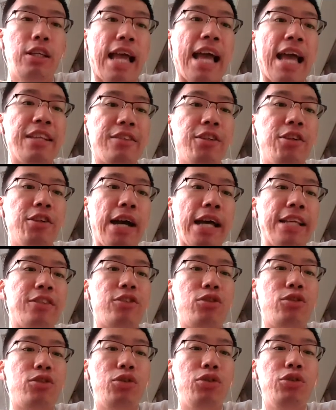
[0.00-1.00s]
as so
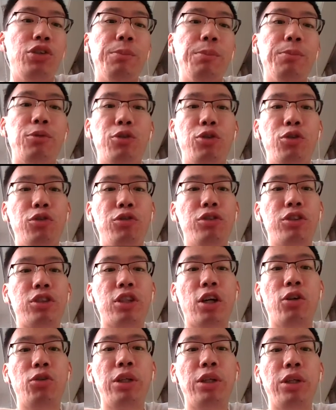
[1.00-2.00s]
as to improve
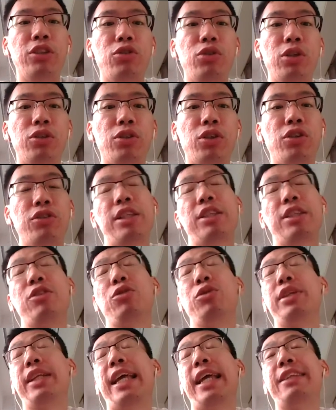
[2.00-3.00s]
storage
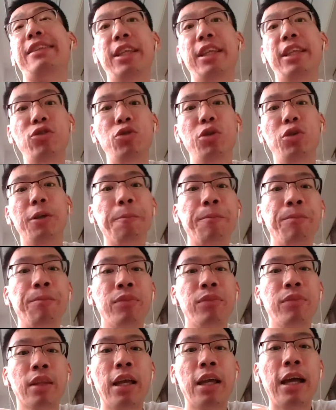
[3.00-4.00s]
resources utilization.
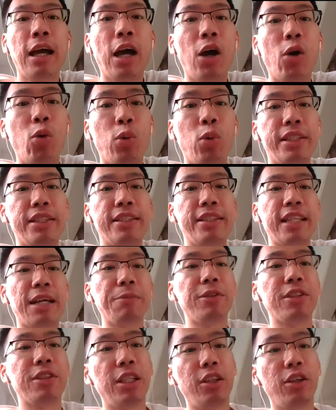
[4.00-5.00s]
With,
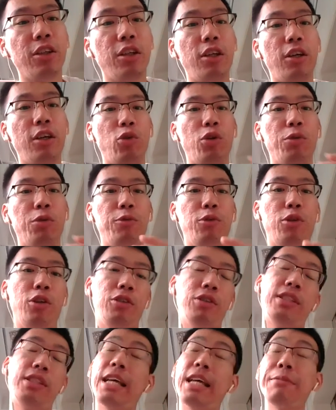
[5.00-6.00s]
subse
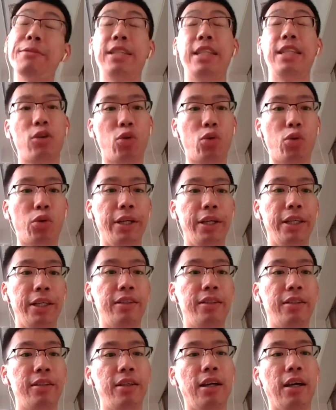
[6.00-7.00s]
with
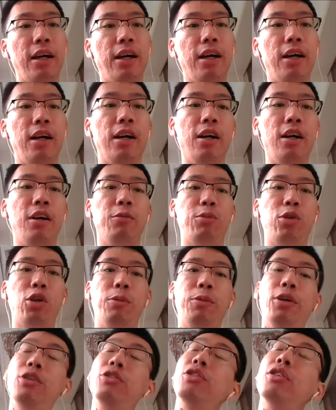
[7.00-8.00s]
subsequent uh,
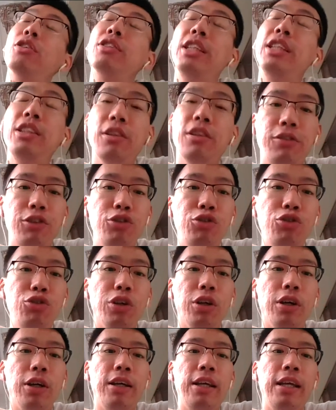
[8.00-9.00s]
proposals in the
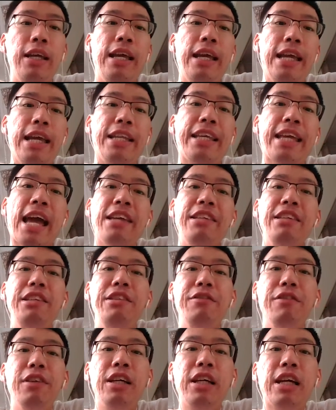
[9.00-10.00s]
future, it can
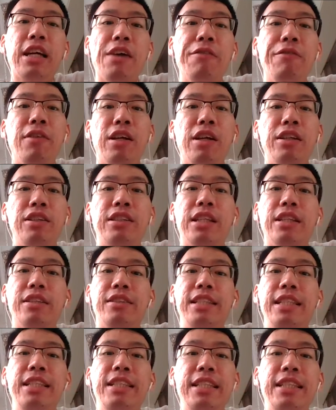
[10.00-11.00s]
even convert the
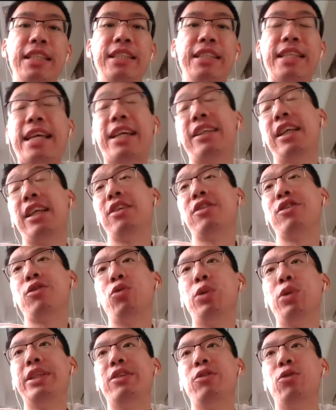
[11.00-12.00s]
CC sectors
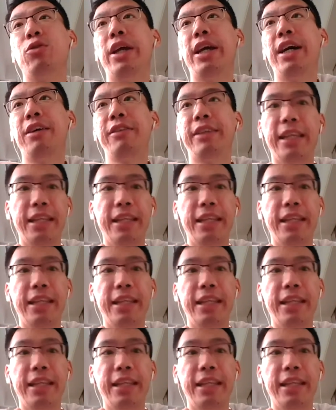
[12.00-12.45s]
with real